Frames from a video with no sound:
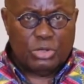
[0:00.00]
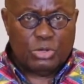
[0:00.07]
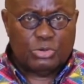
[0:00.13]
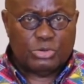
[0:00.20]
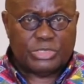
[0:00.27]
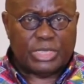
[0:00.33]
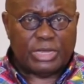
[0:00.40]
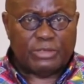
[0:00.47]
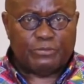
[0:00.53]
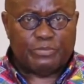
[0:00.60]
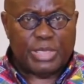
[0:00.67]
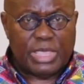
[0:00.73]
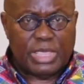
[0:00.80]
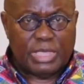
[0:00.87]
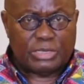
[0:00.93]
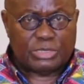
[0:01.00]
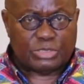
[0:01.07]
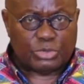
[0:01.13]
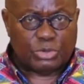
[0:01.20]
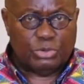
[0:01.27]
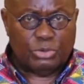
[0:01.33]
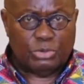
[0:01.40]
who, instead of being in
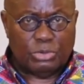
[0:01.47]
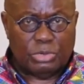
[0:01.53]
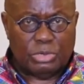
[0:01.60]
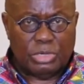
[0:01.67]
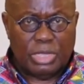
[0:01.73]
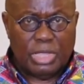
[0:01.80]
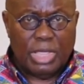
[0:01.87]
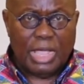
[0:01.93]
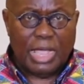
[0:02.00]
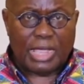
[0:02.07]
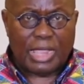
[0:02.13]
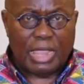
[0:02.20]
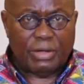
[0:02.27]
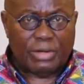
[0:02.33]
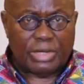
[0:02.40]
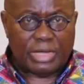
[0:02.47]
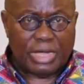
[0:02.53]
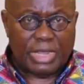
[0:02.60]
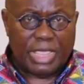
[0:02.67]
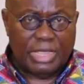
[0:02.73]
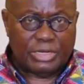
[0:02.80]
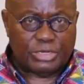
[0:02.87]
school, are
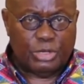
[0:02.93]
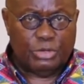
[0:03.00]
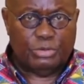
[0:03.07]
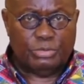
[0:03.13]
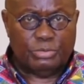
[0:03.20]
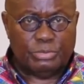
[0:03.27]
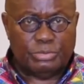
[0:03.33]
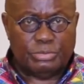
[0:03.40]
currently at home.